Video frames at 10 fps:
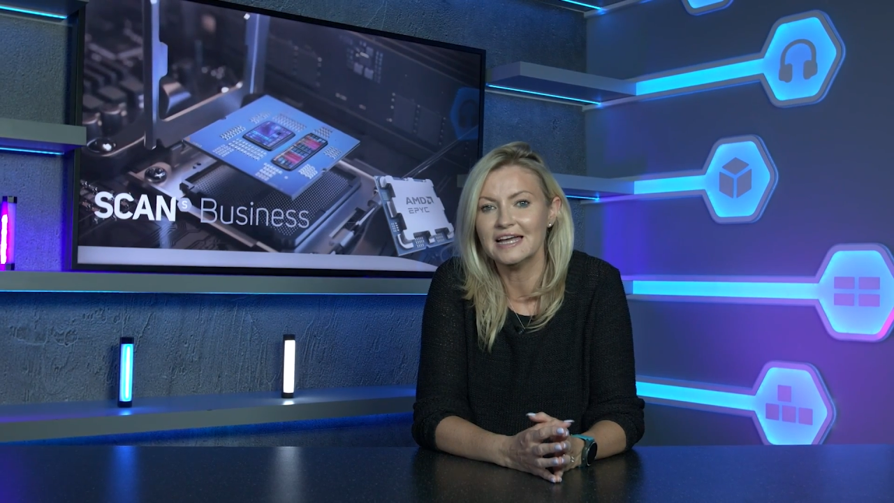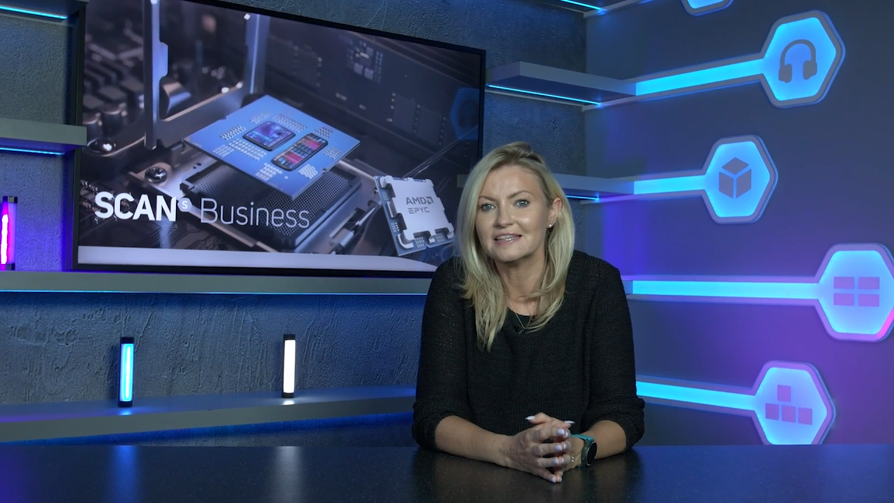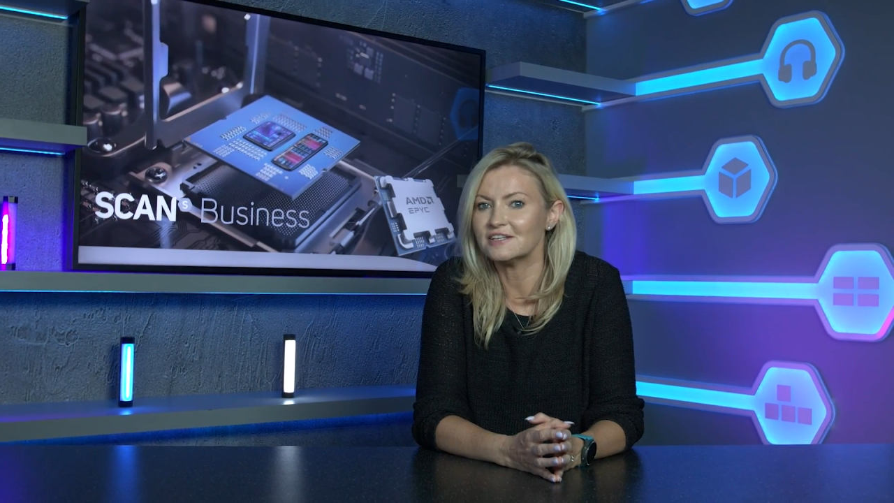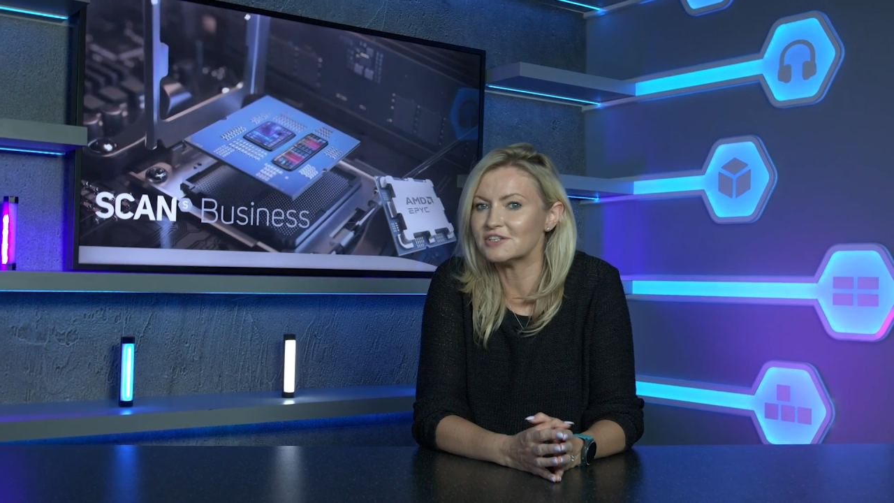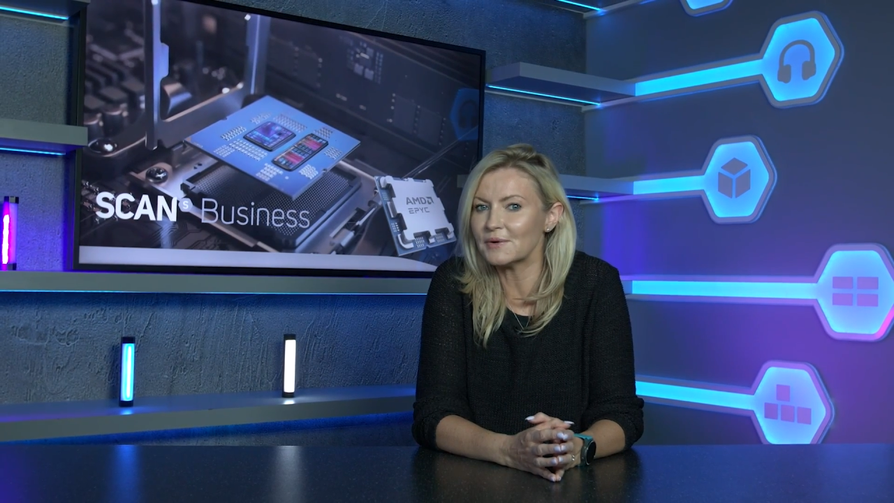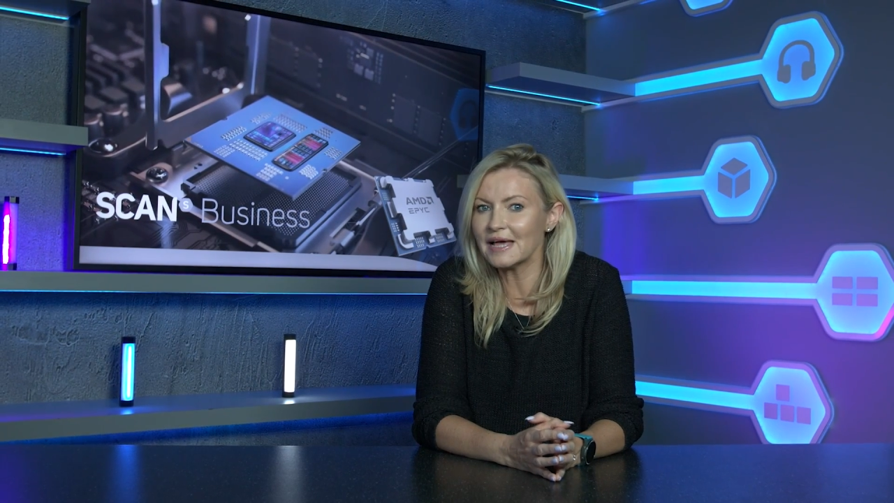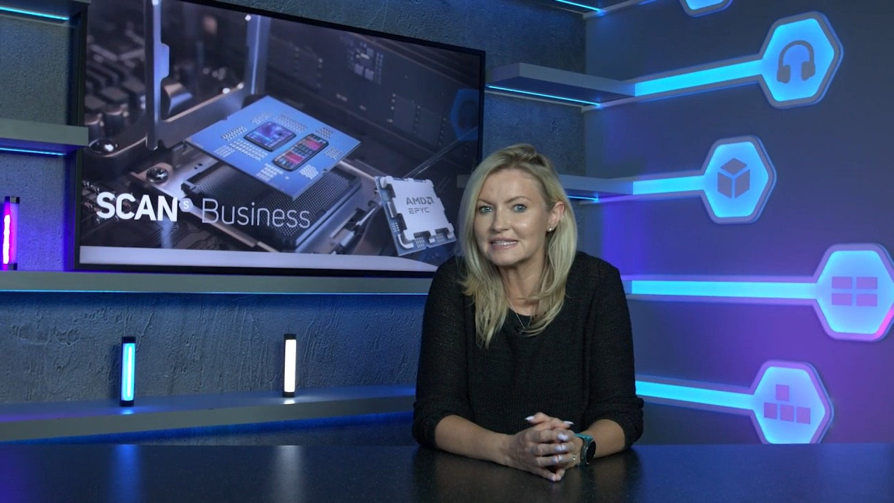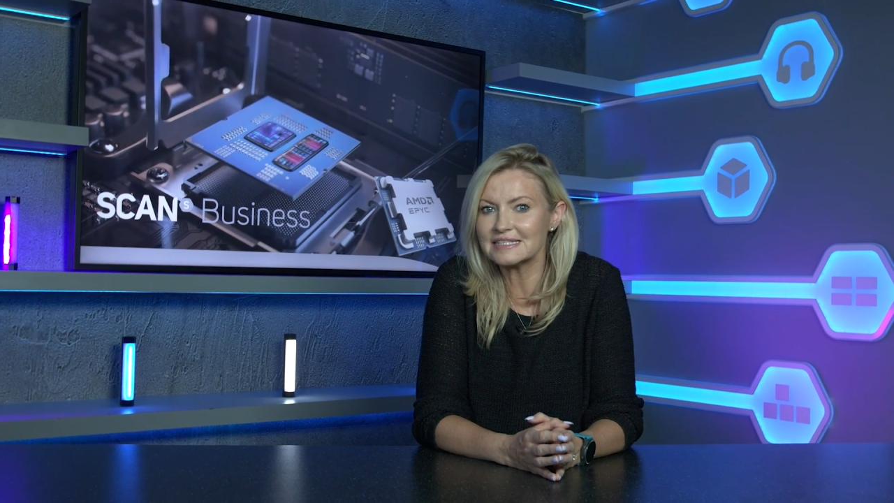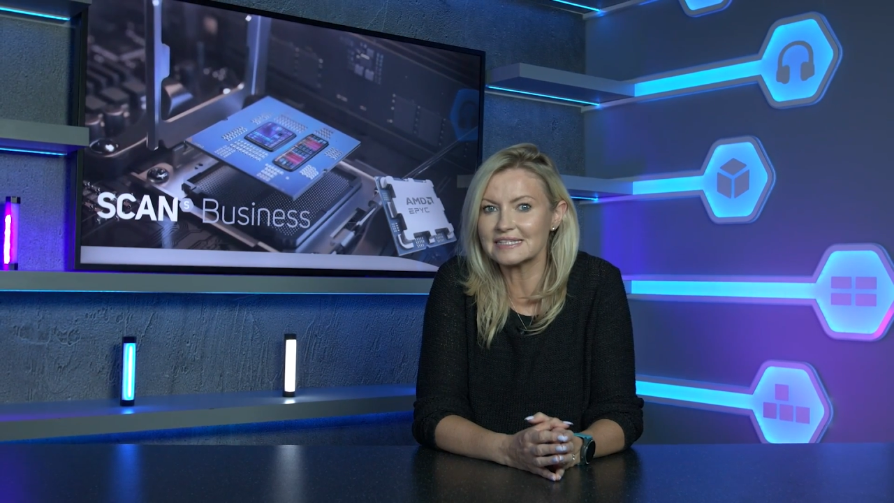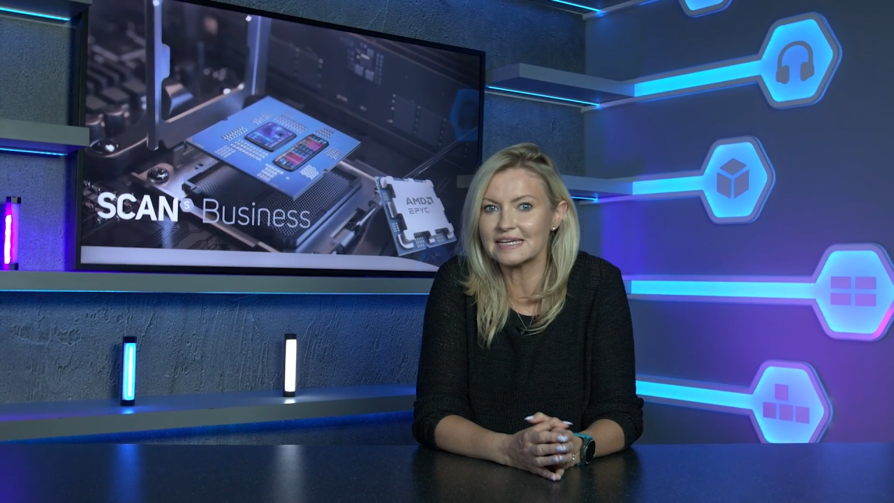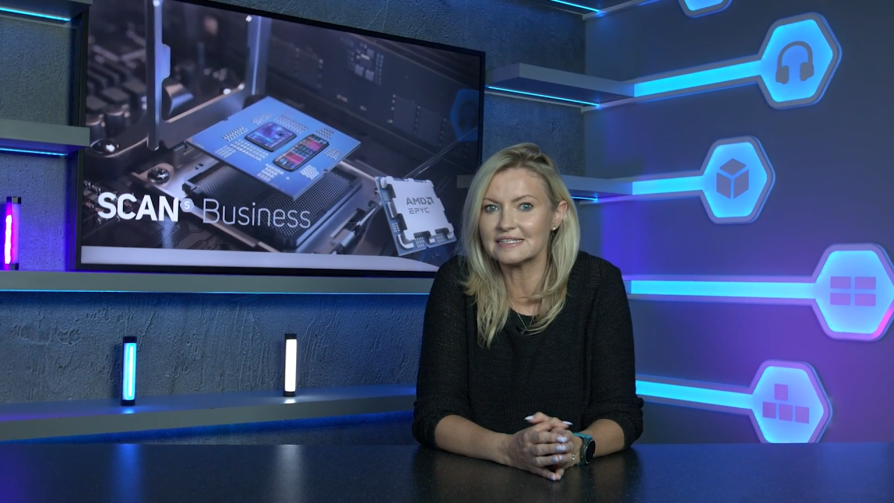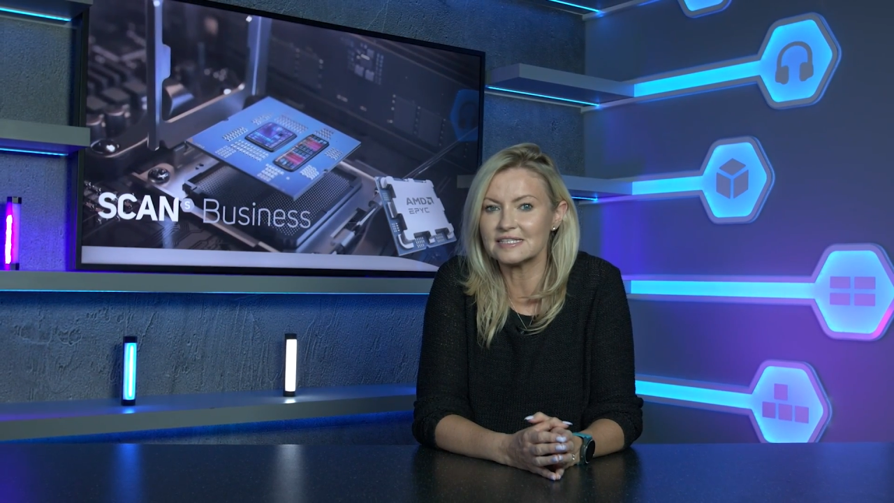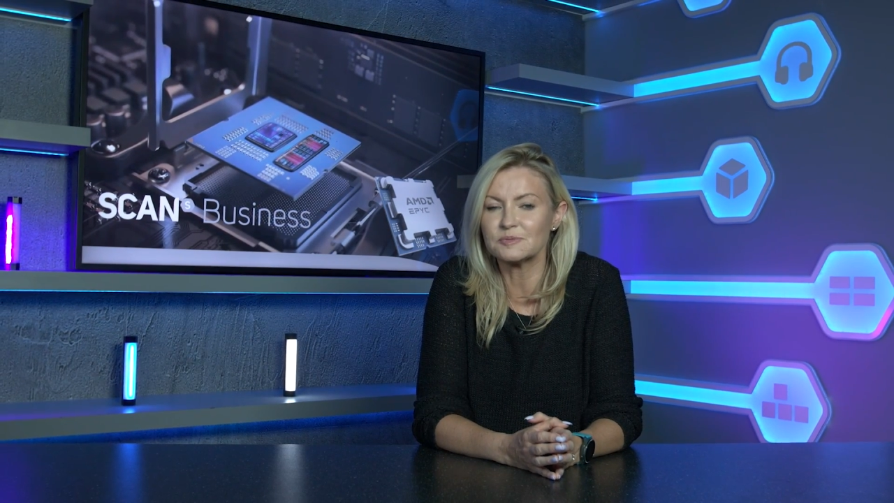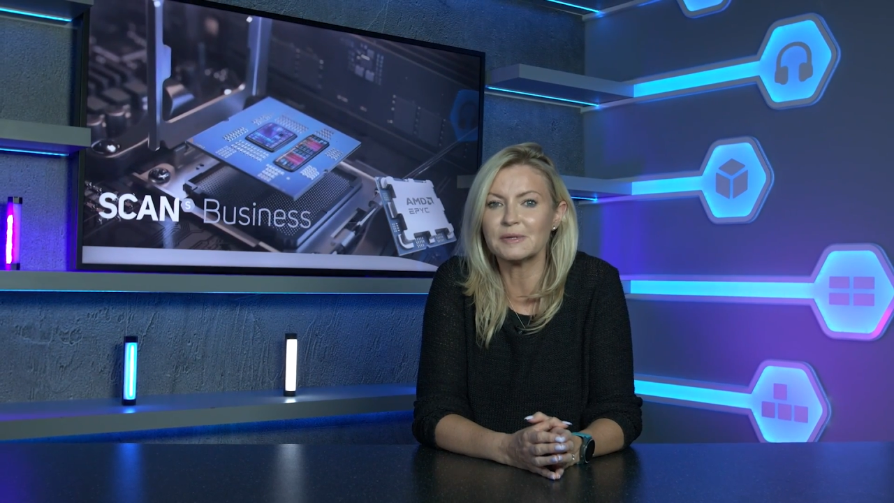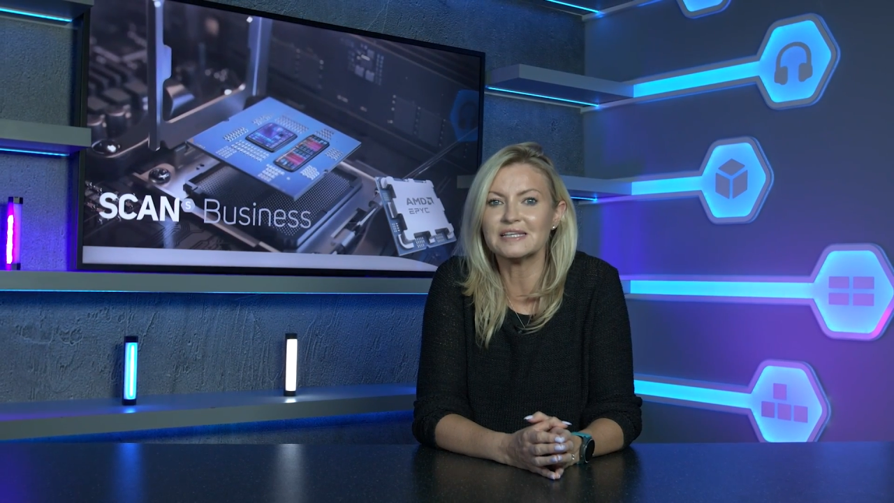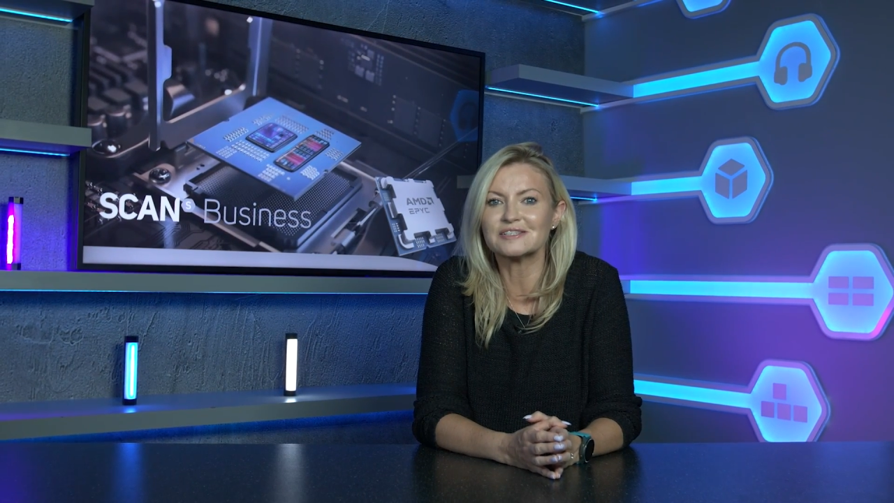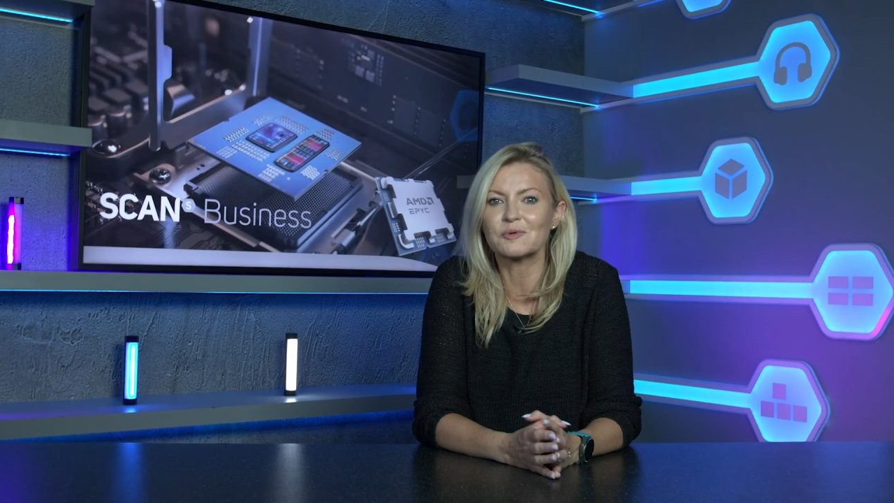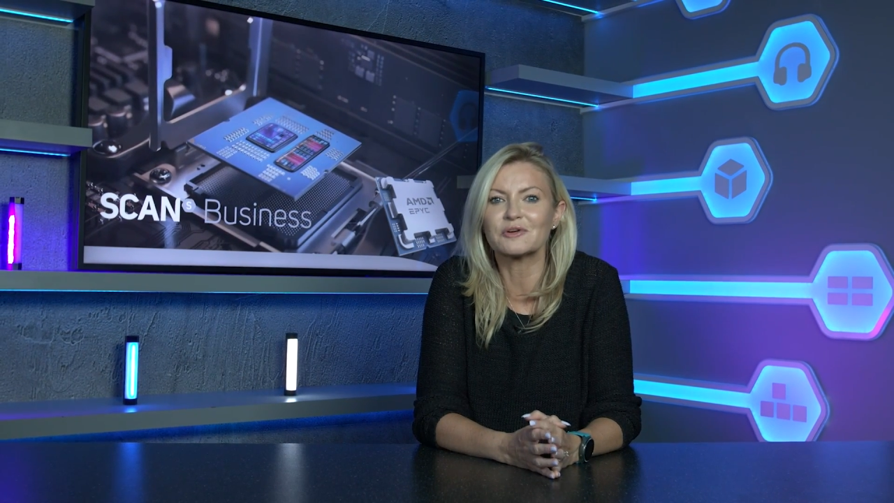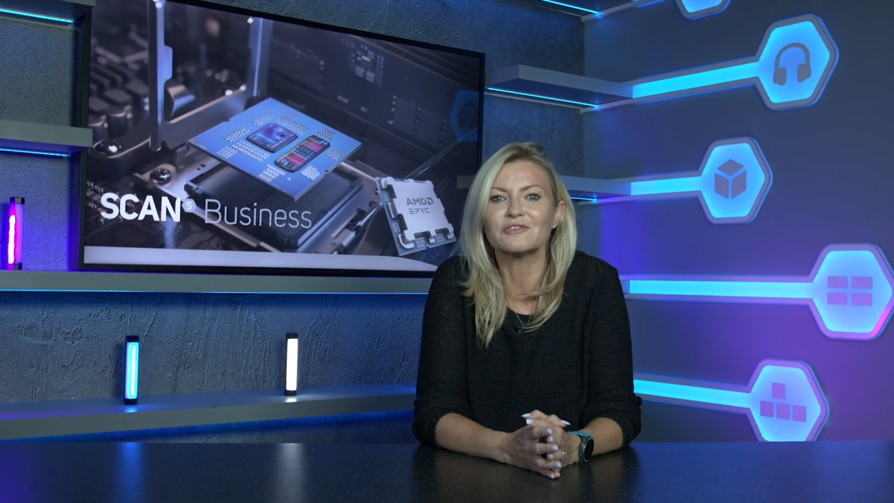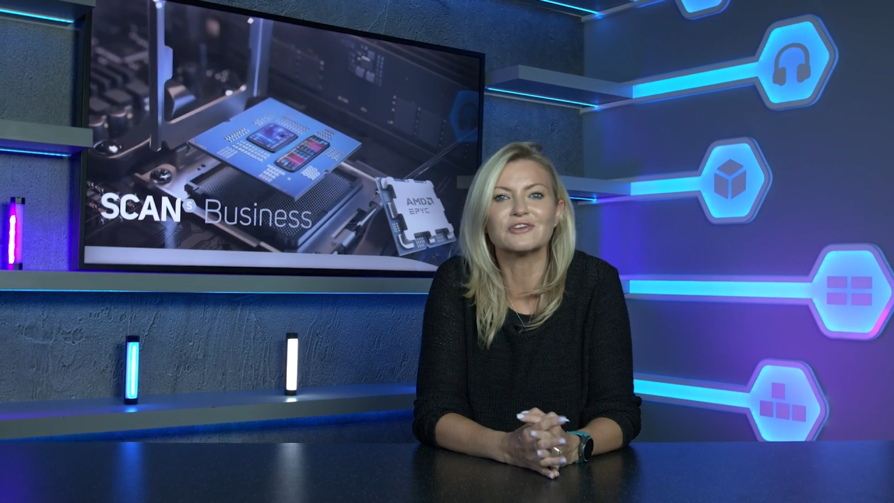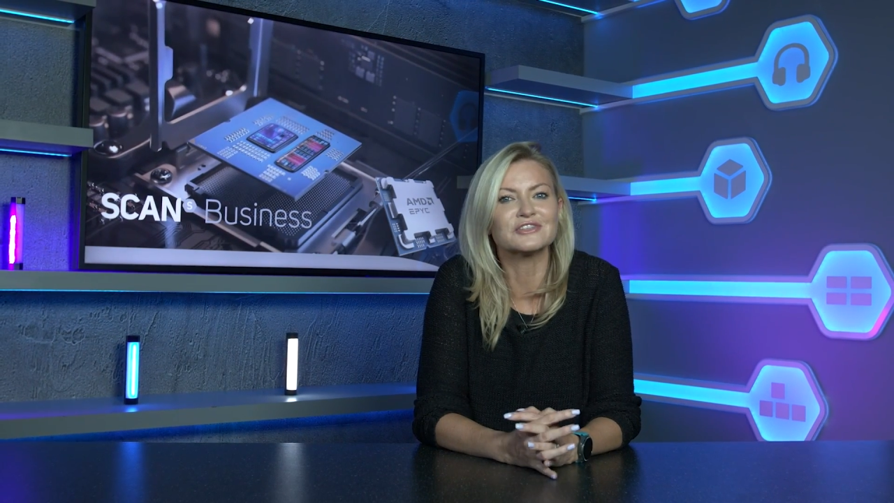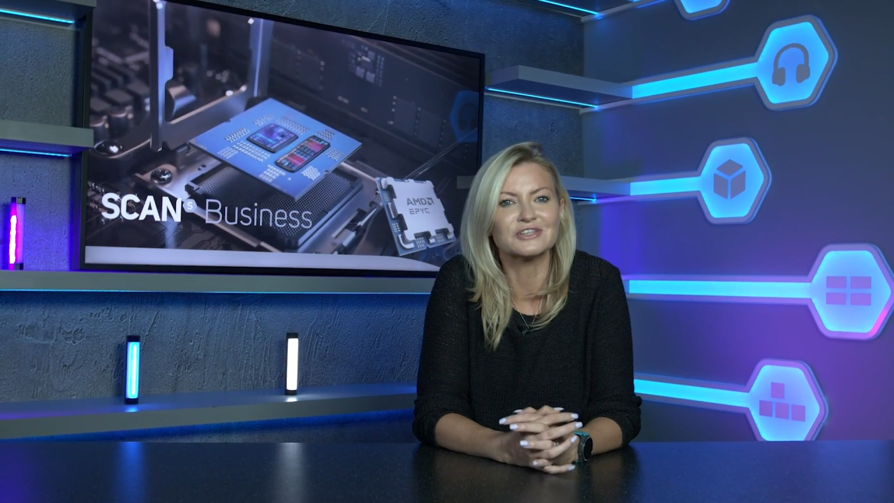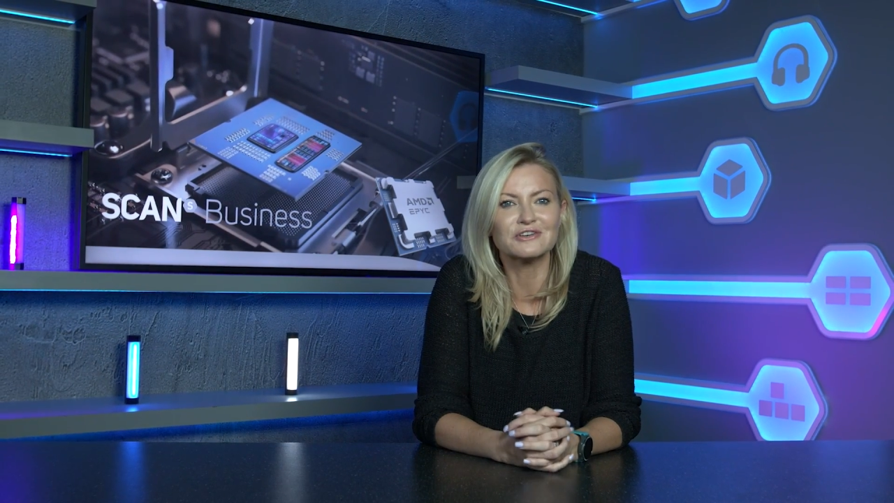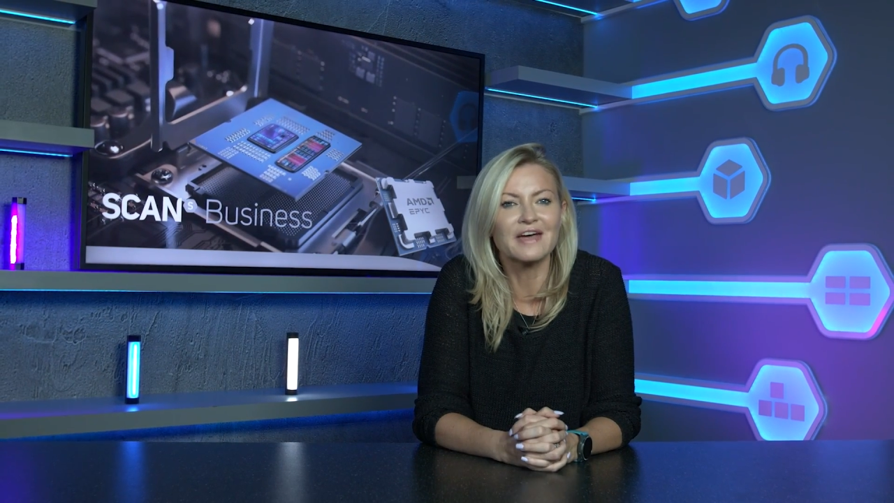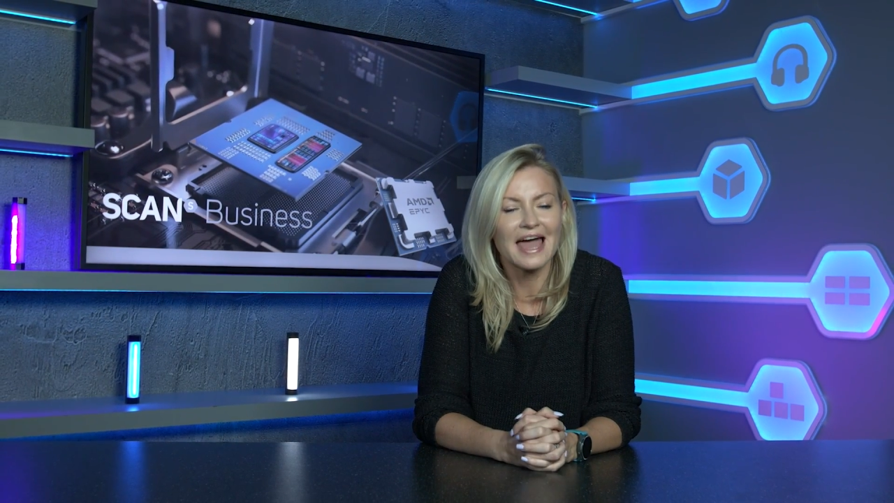then don't hesitate to speak to one of our server